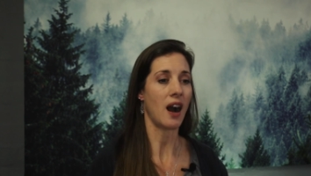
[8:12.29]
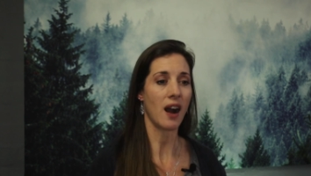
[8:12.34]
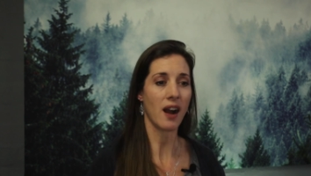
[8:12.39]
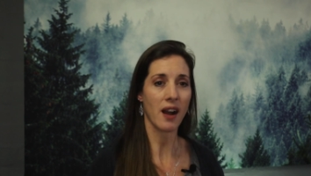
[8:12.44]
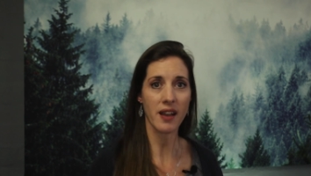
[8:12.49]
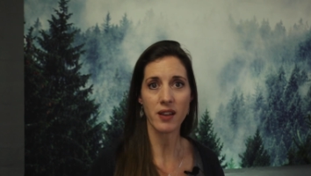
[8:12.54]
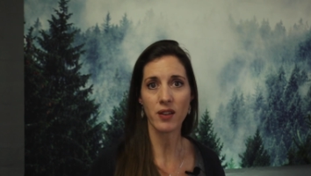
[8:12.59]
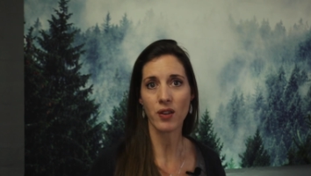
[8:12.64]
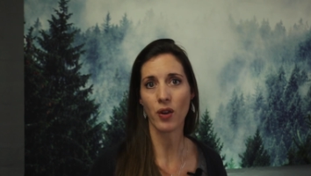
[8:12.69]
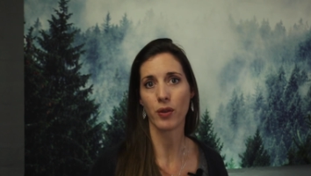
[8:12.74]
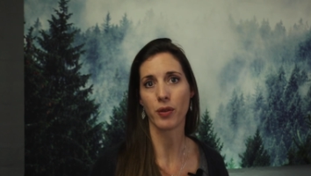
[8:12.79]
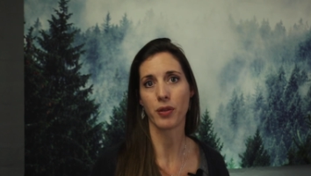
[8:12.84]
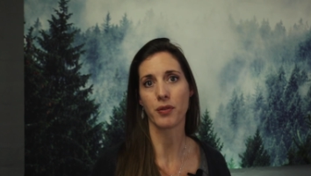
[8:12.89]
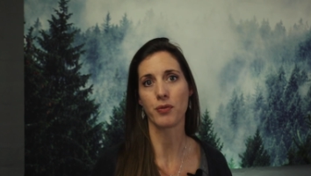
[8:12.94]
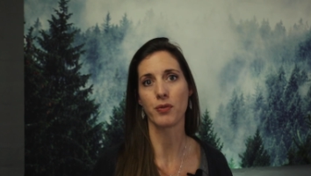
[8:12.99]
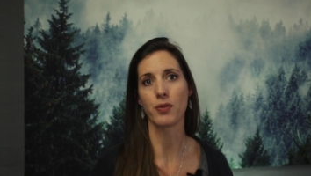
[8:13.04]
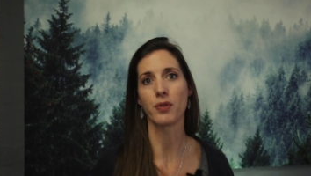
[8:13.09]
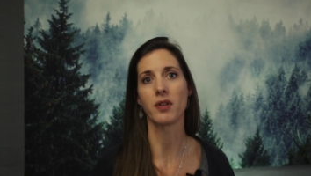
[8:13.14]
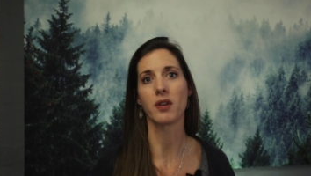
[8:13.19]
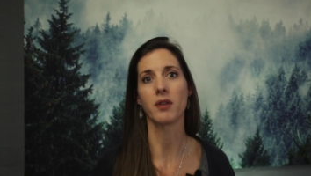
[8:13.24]
I go
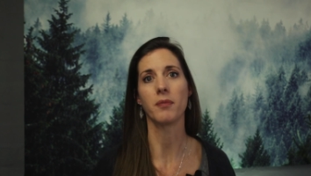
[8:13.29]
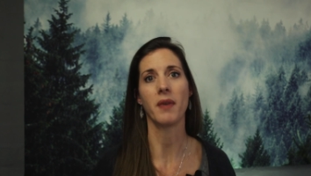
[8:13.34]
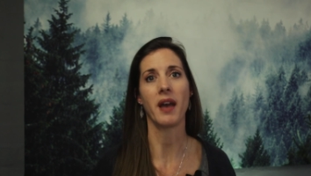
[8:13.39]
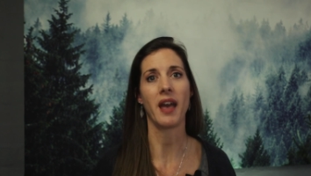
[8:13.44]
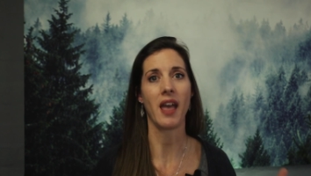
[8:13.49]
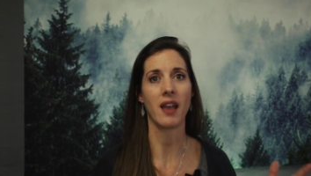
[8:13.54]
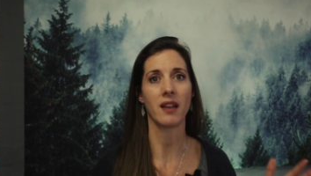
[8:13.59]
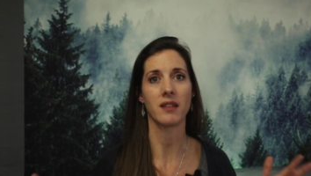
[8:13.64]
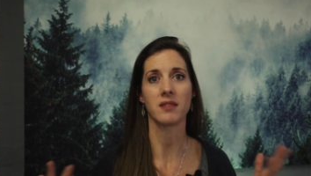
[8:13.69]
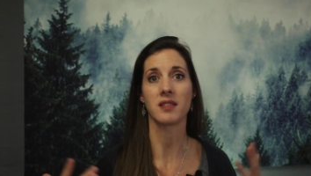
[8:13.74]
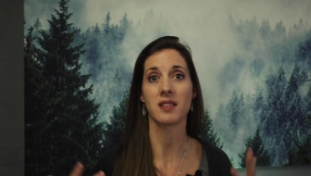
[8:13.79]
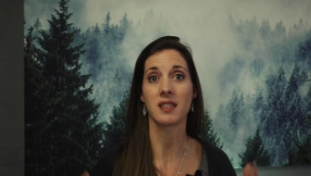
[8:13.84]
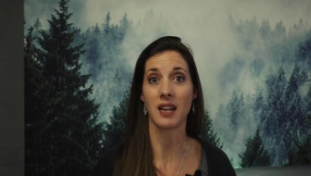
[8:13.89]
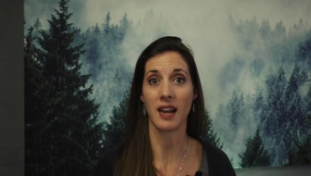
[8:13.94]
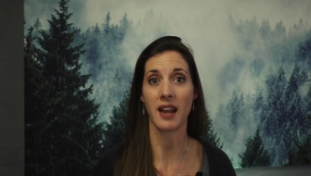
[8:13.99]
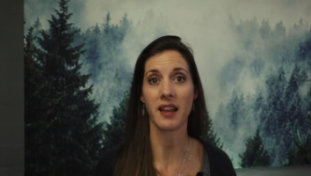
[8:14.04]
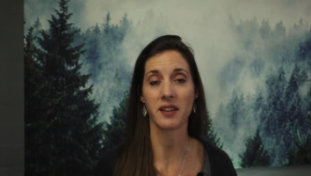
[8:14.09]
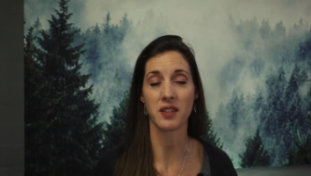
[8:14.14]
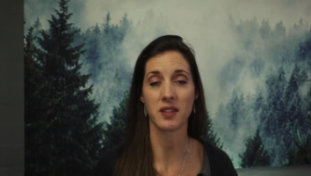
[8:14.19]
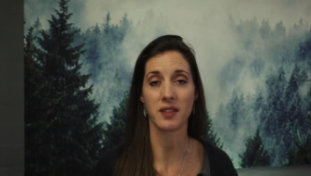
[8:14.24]
through them and
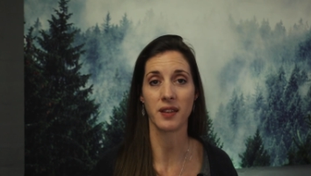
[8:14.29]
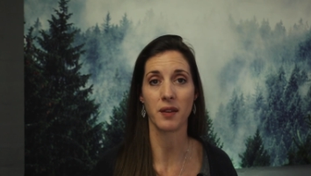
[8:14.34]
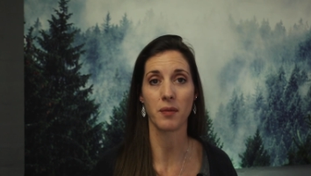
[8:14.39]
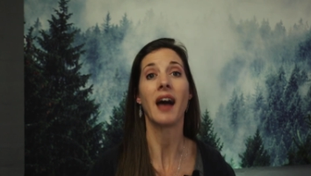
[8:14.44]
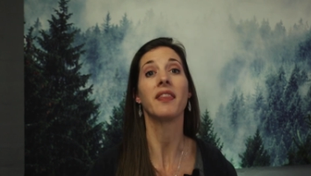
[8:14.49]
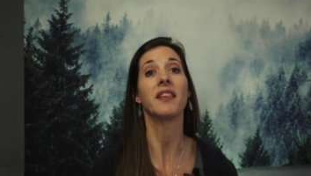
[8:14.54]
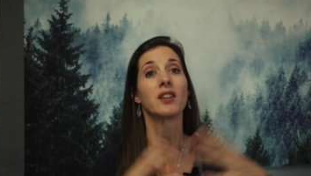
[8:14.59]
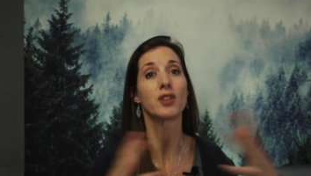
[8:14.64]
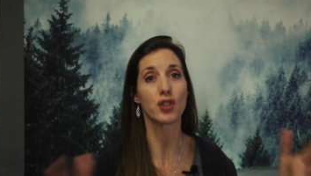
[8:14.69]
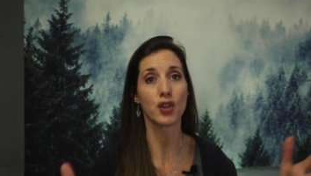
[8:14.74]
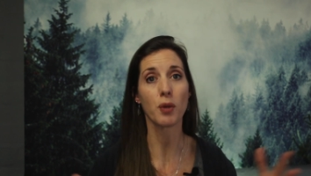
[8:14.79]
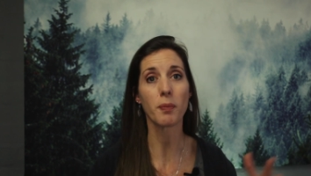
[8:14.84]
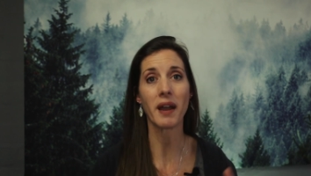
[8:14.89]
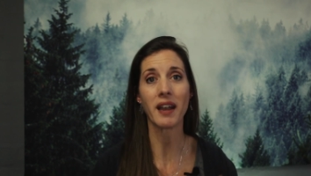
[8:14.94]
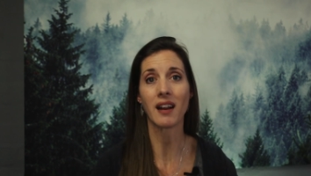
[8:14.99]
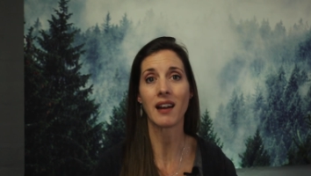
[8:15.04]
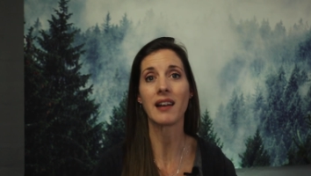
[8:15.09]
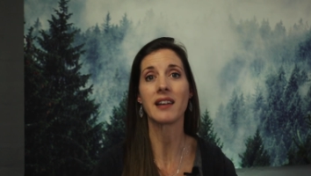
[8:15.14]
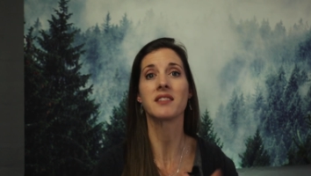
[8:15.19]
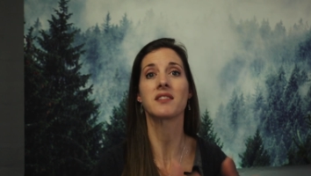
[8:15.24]
select them and then show my
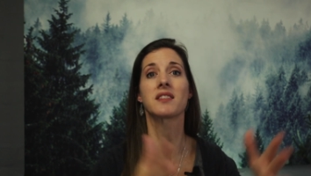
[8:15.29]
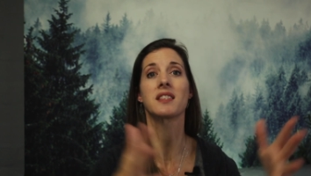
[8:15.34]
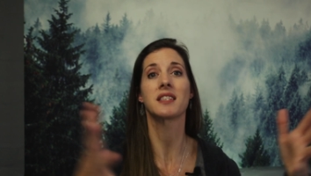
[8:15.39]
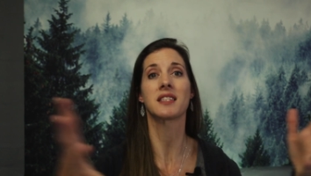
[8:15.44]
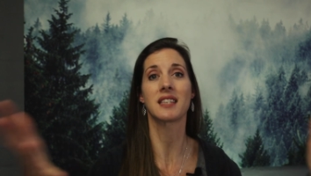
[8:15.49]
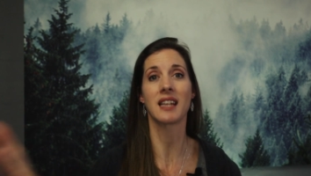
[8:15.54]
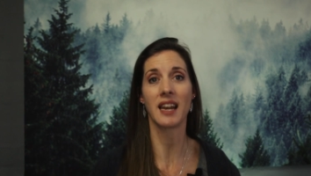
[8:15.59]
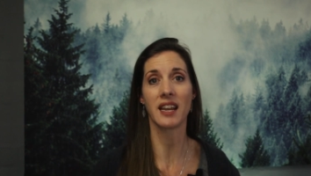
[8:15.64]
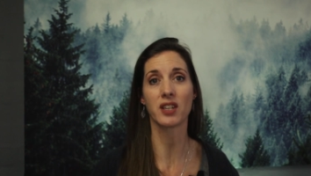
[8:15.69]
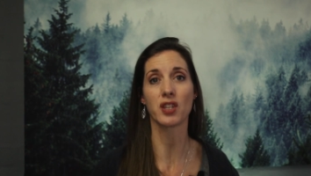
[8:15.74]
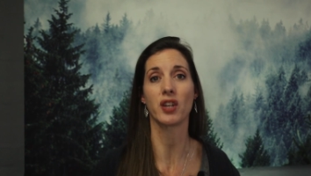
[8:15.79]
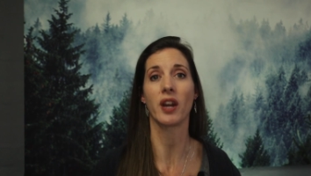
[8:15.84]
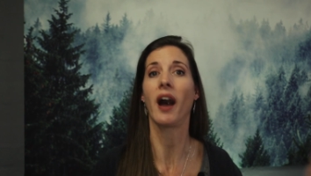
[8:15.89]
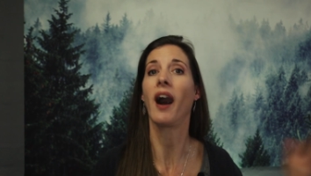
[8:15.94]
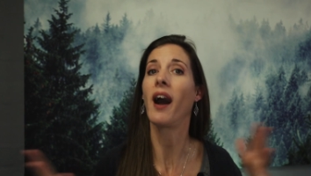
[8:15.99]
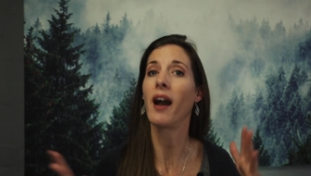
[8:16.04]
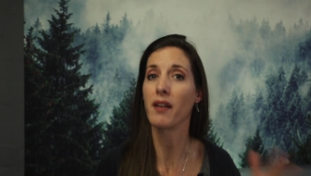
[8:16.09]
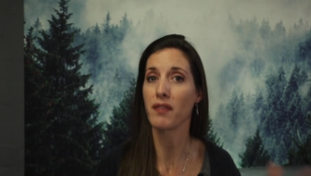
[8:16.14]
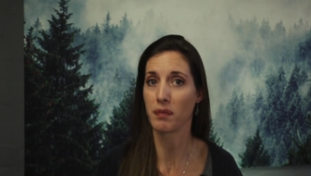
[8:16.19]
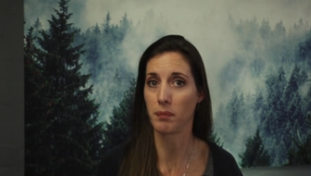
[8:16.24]
clients the selection
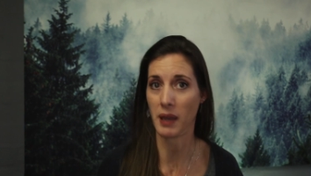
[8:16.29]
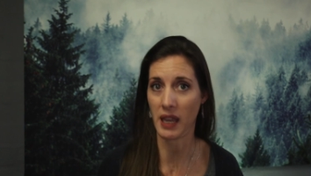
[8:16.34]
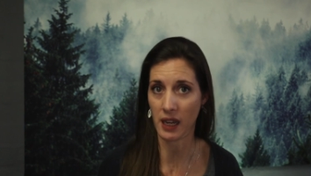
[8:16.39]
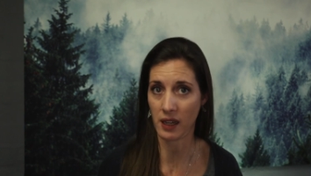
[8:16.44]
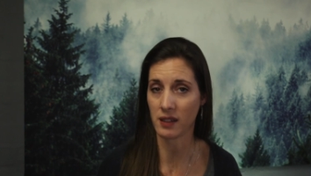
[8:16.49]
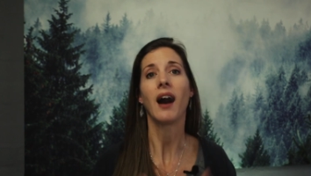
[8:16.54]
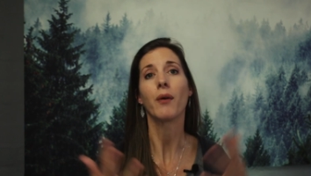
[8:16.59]
I've made.